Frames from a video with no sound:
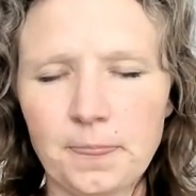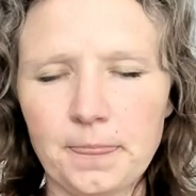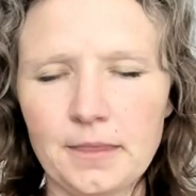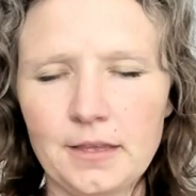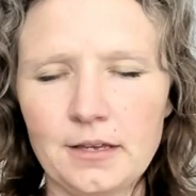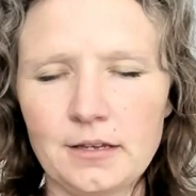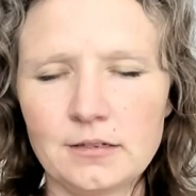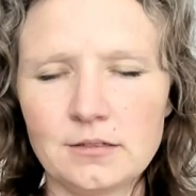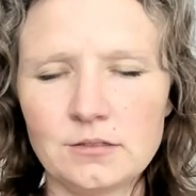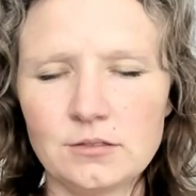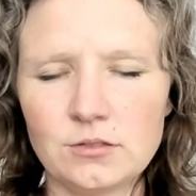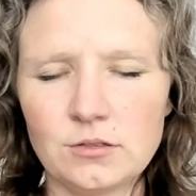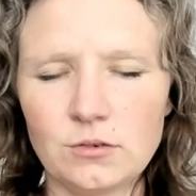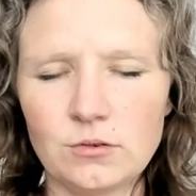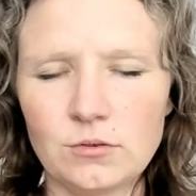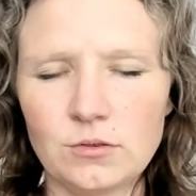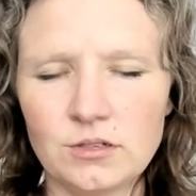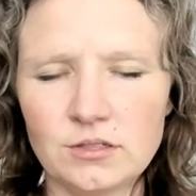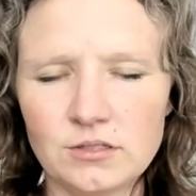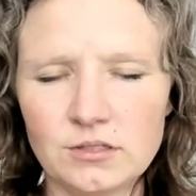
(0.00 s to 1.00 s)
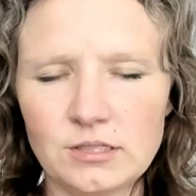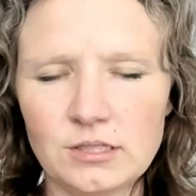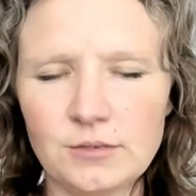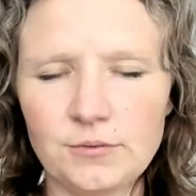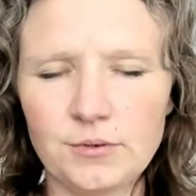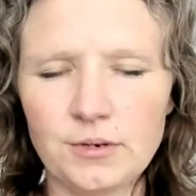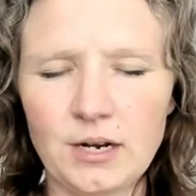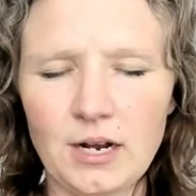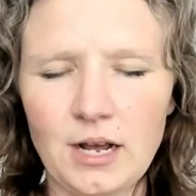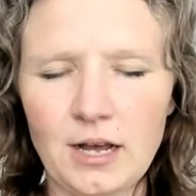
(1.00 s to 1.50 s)
And so let's see
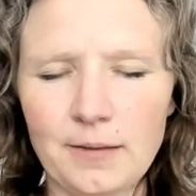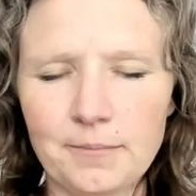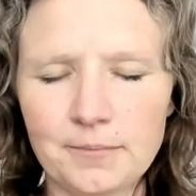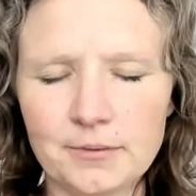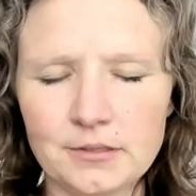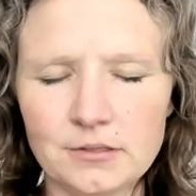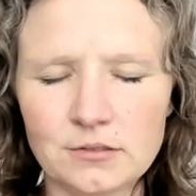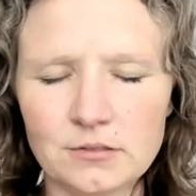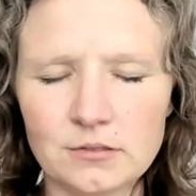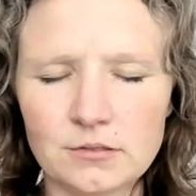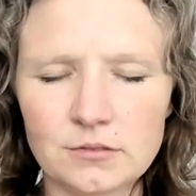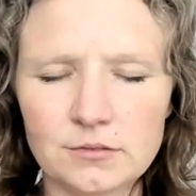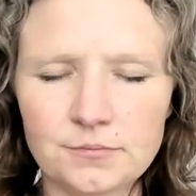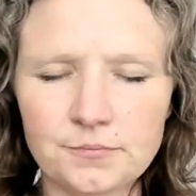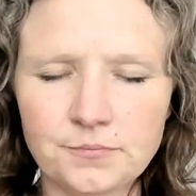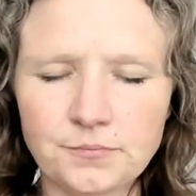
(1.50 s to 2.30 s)
what happens.